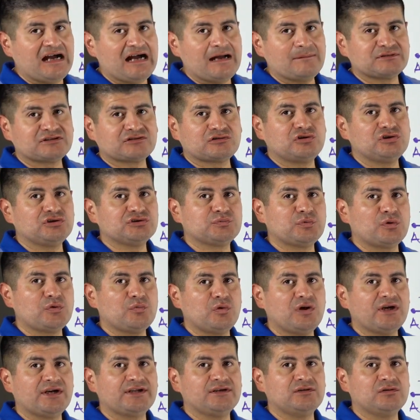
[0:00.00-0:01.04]
obstacles we
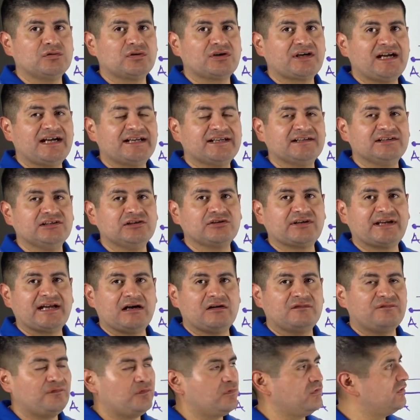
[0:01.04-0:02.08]
want to kind of look
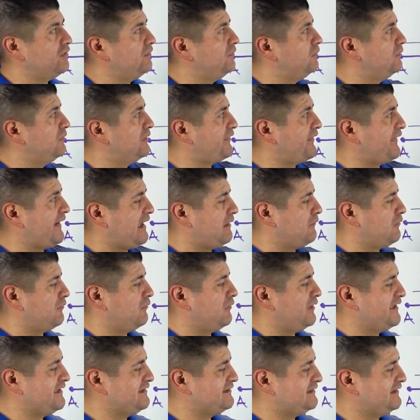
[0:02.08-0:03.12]
out for with our
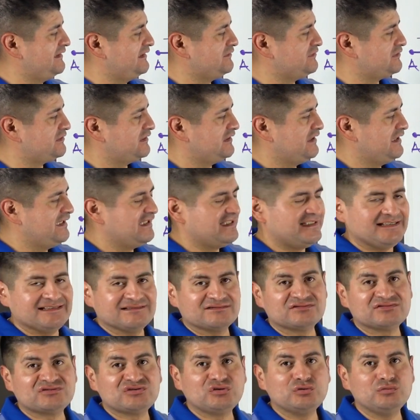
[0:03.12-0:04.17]
running stitch
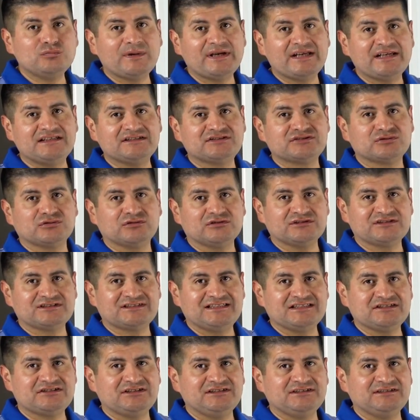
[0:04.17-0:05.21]
is too many short
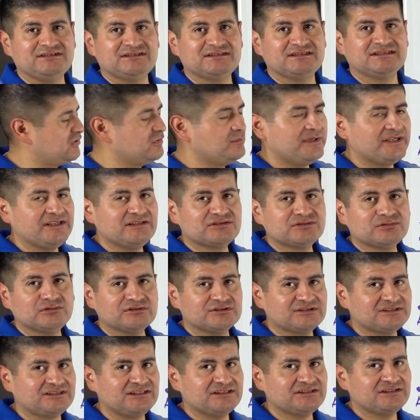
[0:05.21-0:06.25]
stitches. Too many
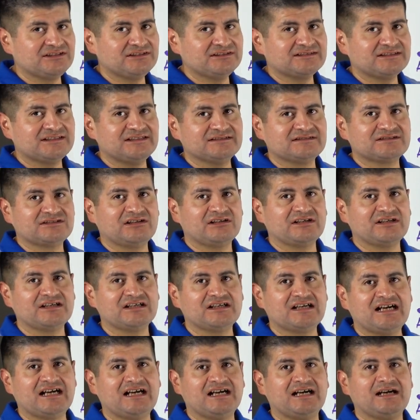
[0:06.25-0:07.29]
short stitches can
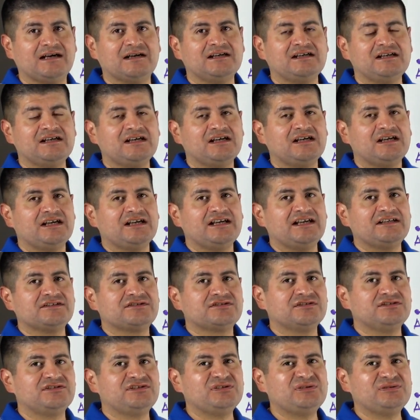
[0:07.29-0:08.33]
start
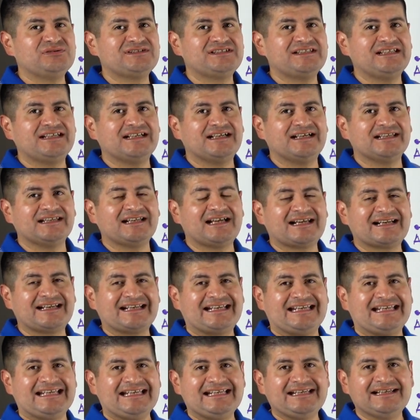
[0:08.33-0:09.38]
introducing a lot
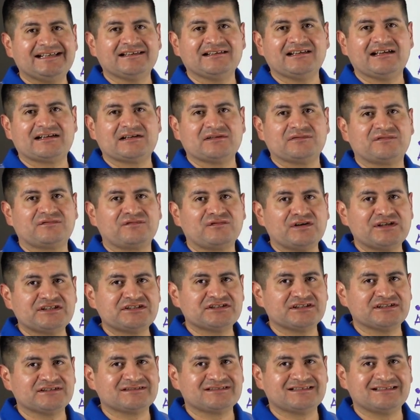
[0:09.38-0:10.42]
of heat, a lot of
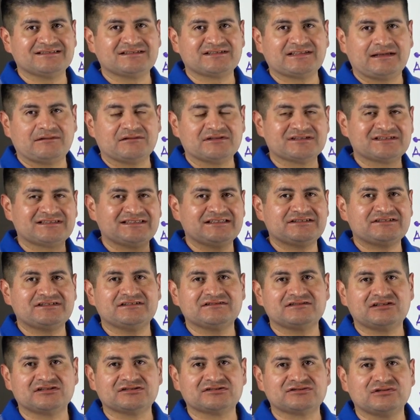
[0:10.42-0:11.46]
friction, since our
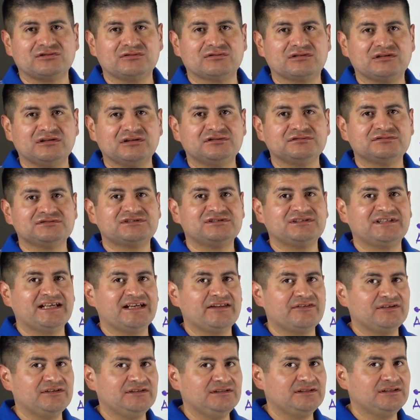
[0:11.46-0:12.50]
stitches are so close
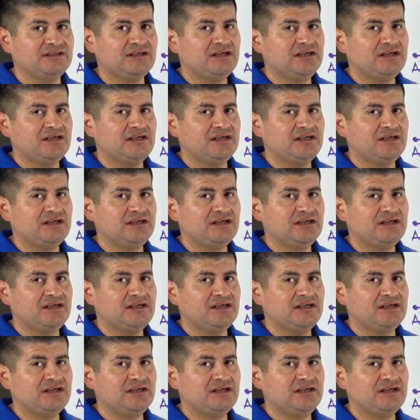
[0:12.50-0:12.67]
together.